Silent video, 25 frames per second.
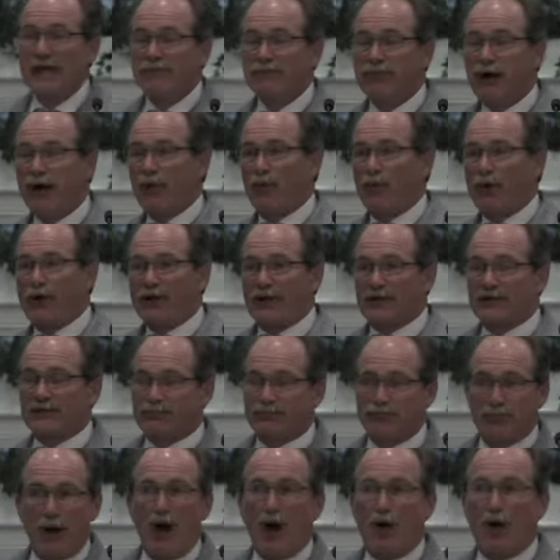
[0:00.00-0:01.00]
But when it's
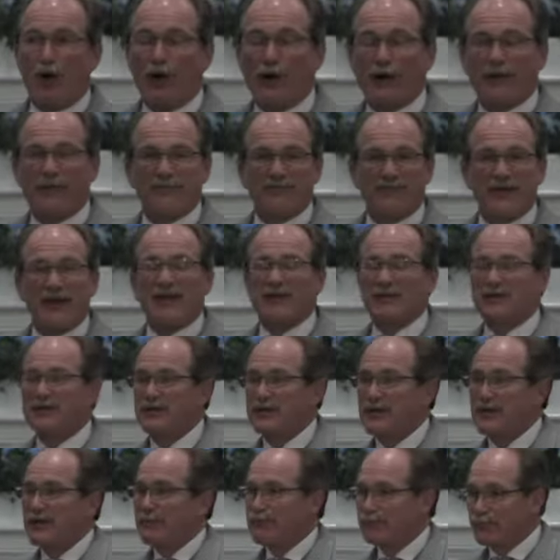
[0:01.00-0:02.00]
born, a
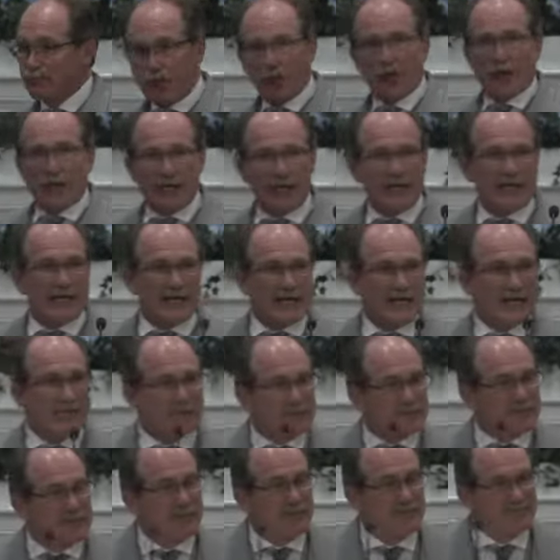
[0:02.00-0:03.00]
fish
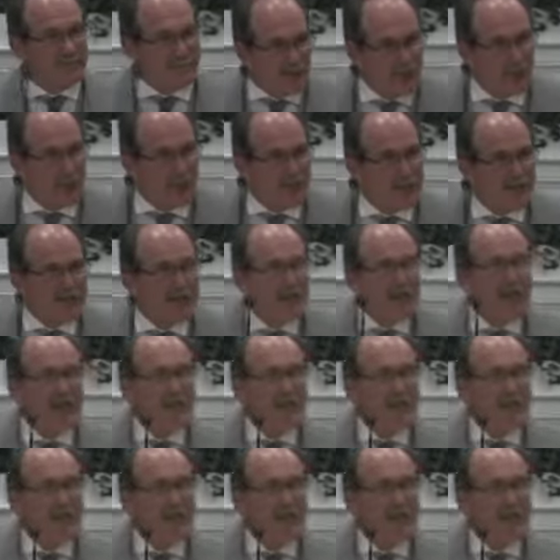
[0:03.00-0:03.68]
breathes fluid.